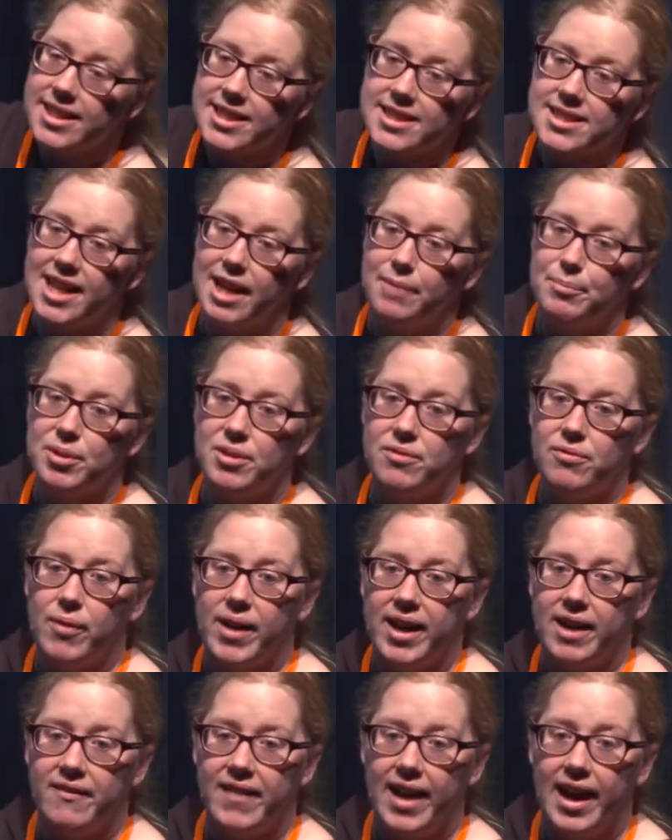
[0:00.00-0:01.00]
example of
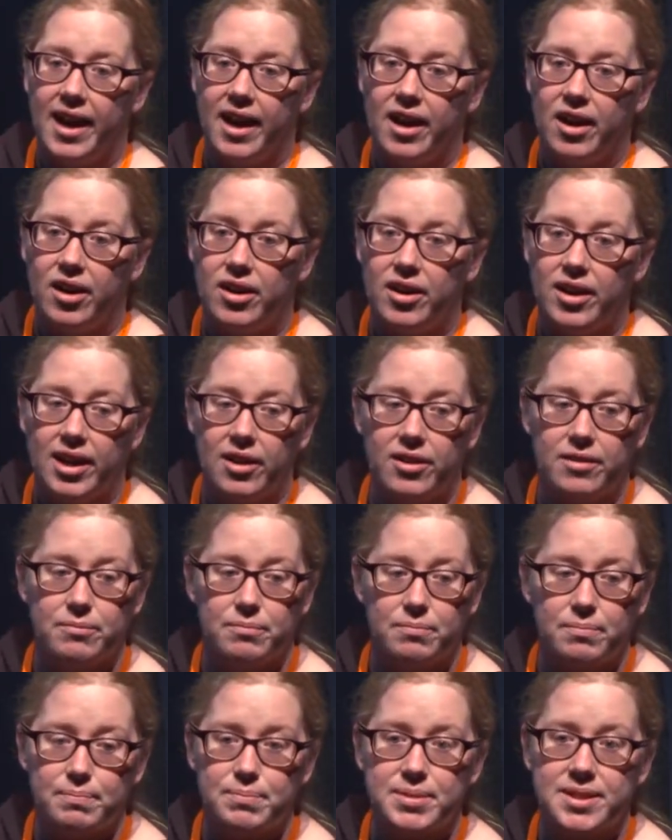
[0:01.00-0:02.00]
one of our
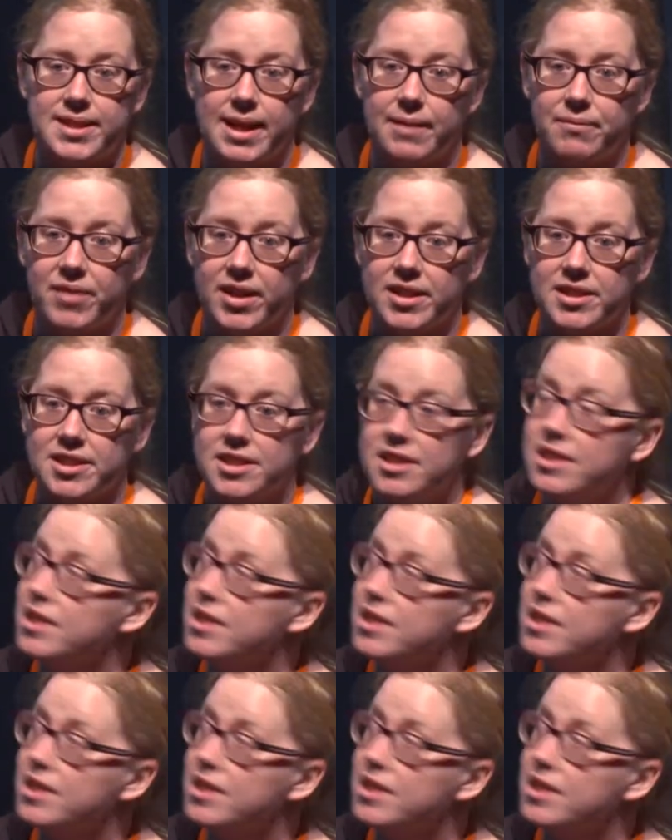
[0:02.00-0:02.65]
step functions